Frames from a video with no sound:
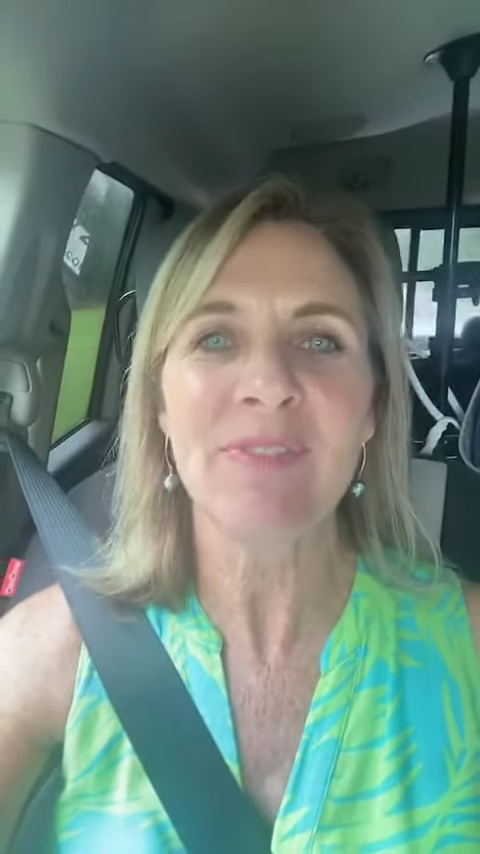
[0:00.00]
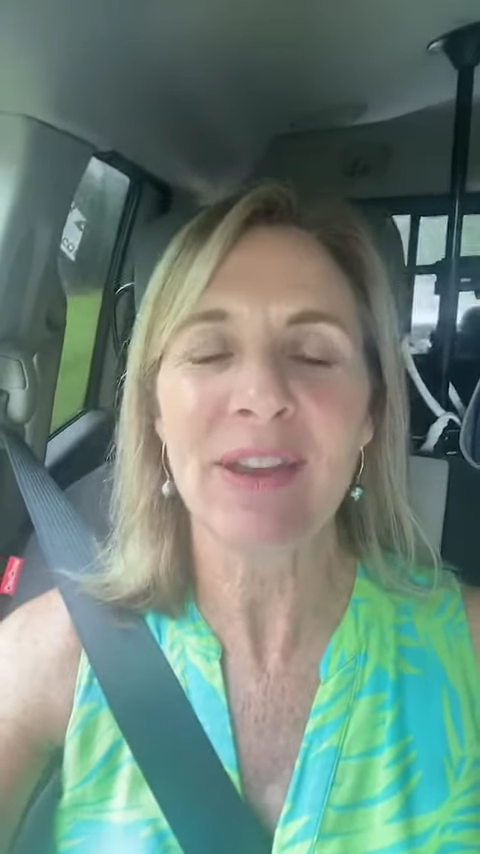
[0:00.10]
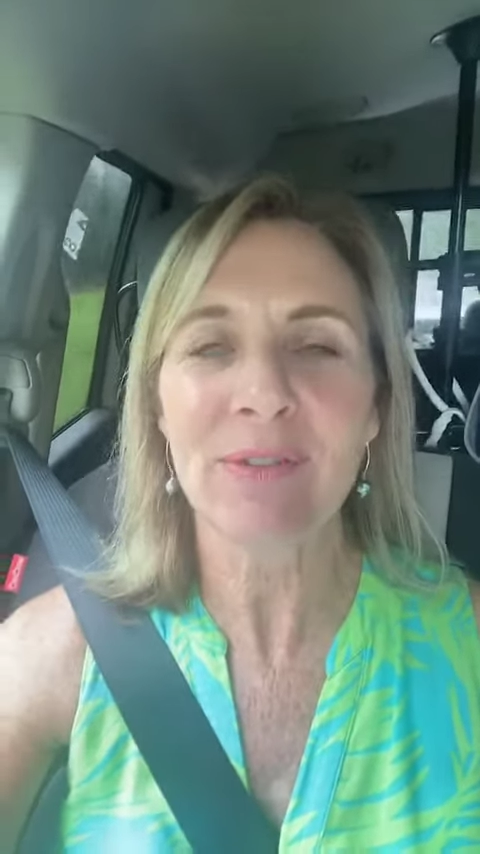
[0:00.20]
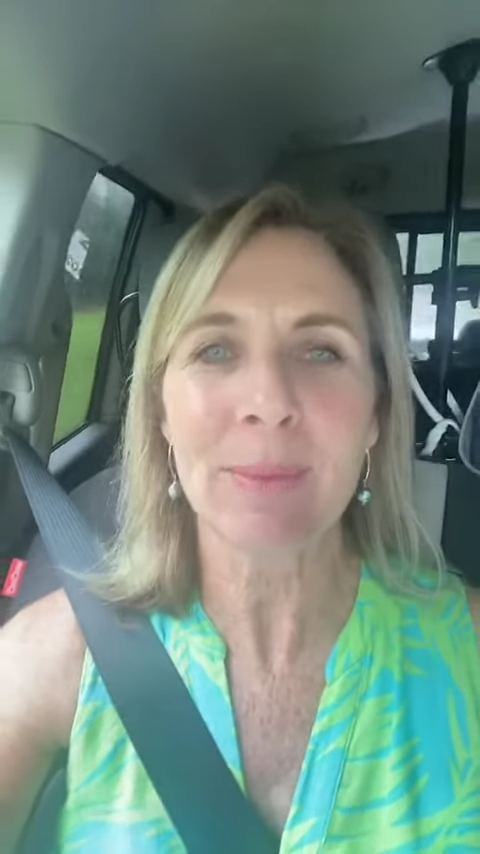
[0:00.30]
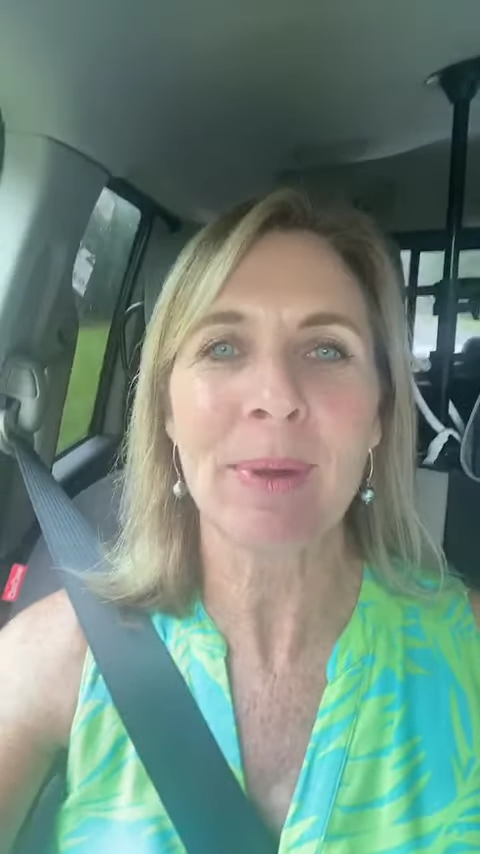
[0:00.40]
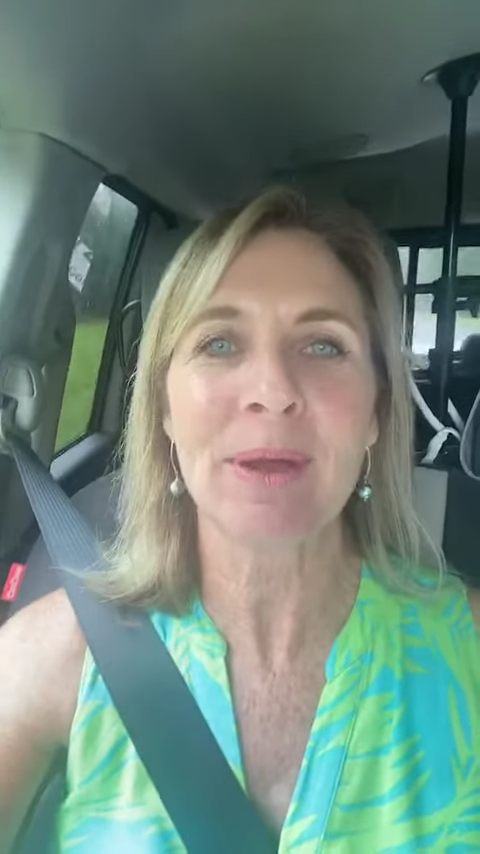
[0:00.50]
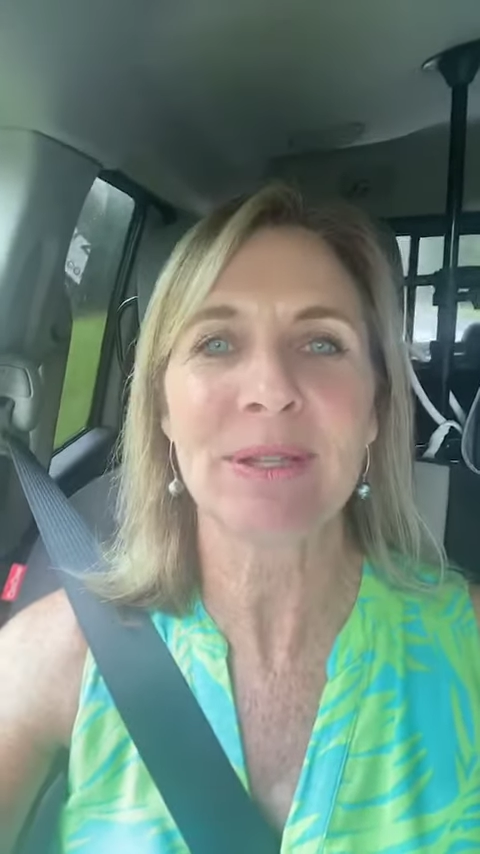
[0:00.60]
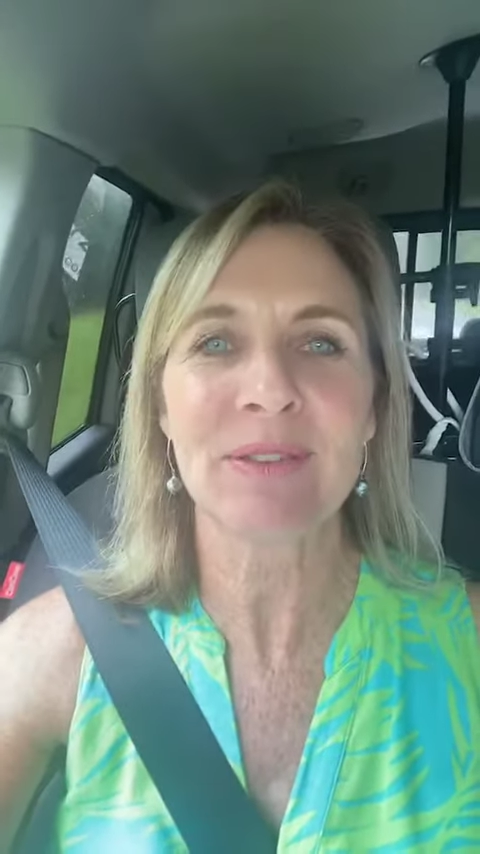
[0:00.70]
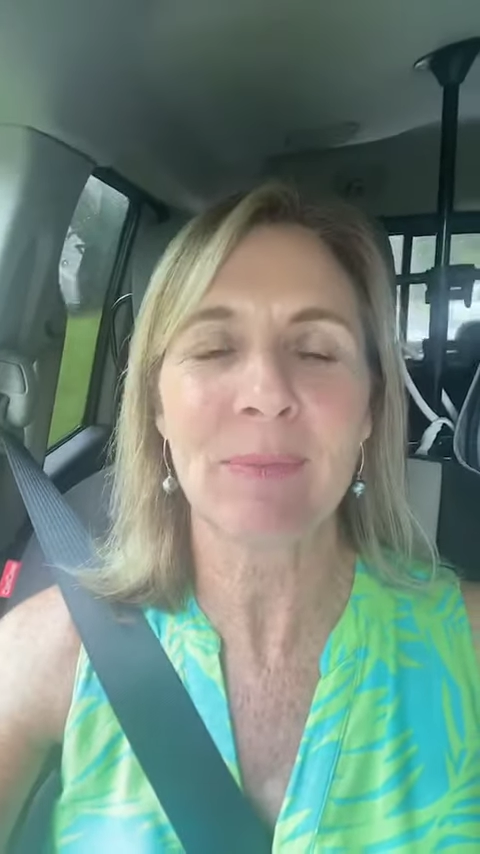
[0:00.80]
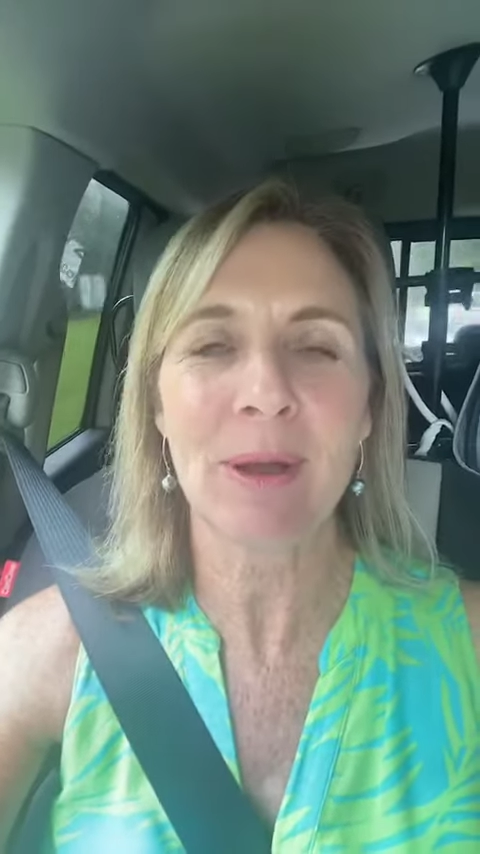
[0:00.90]
favorite
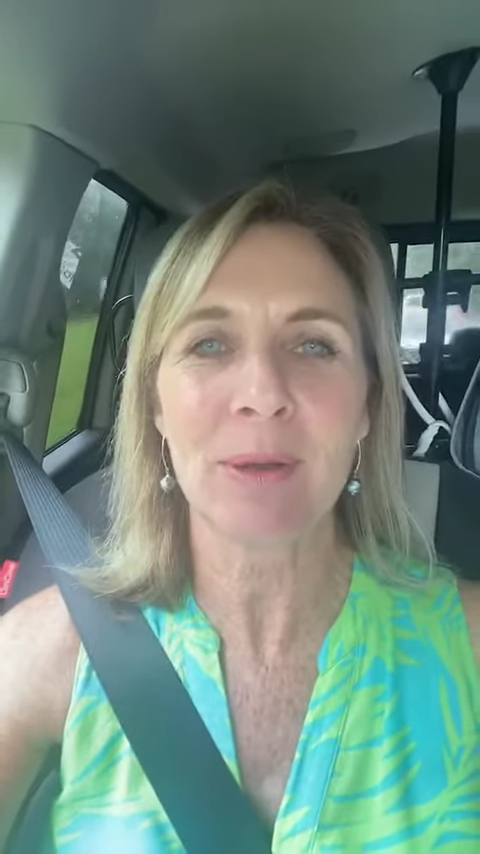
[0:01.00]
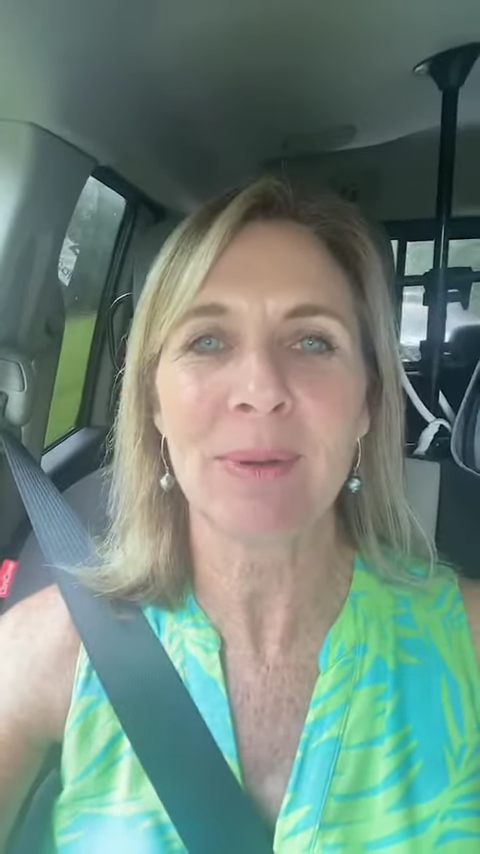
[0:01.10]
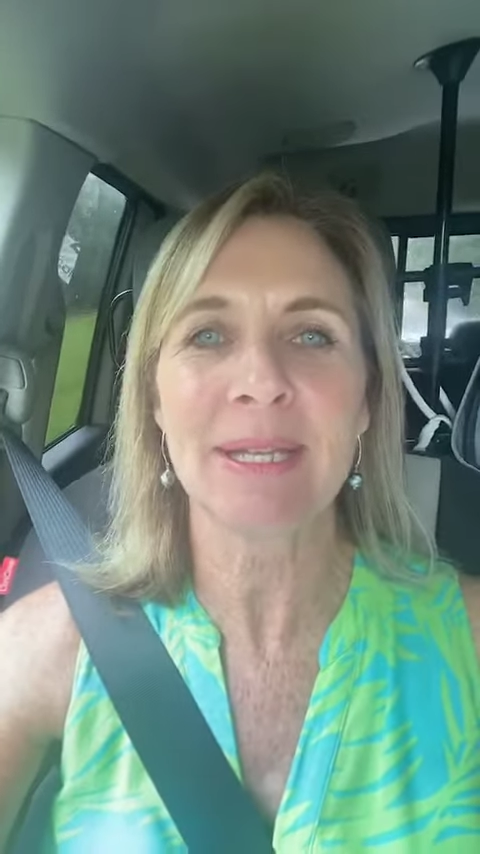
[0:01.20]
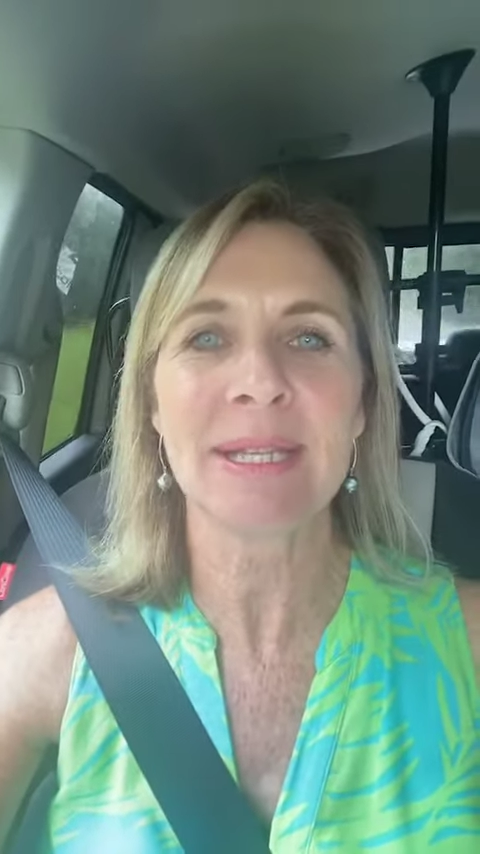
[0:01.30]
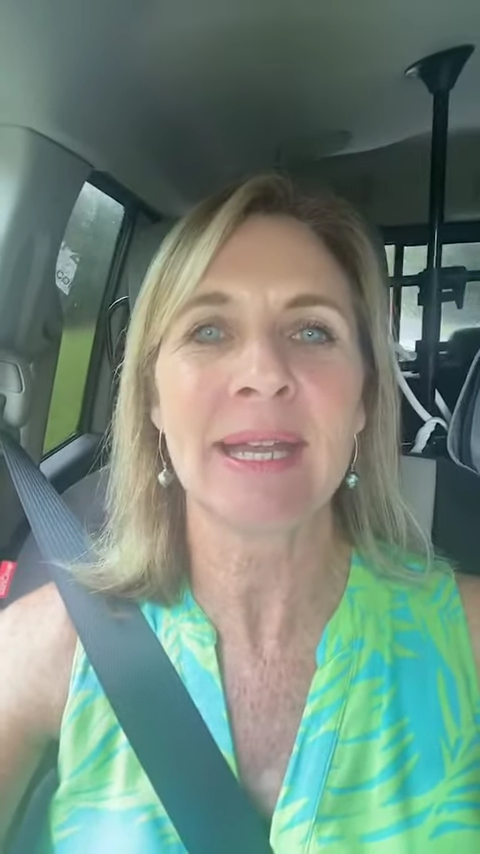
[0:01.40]
parts of Park West,